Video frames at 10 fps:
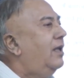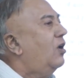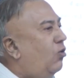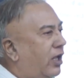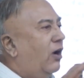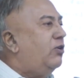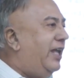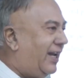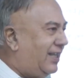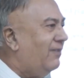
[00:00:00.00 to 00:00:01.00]
In
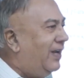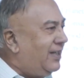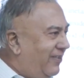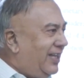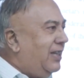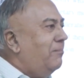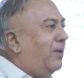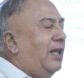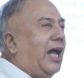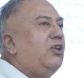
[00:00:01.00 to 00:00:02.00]
fact, the very
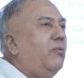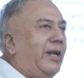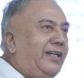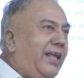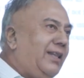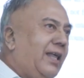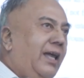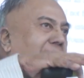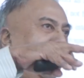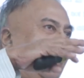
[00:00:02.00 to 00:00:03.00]
simple argument is
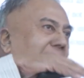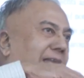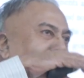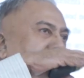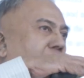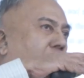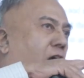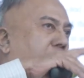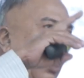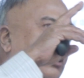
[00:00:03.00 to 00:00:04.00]
that something
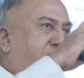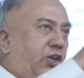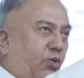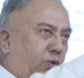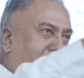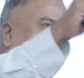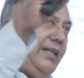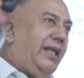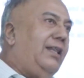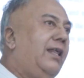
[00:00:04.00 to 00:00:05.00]
called longitude,
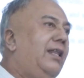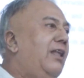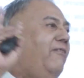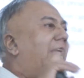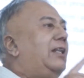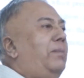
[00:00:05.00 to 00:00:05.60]
that is the way the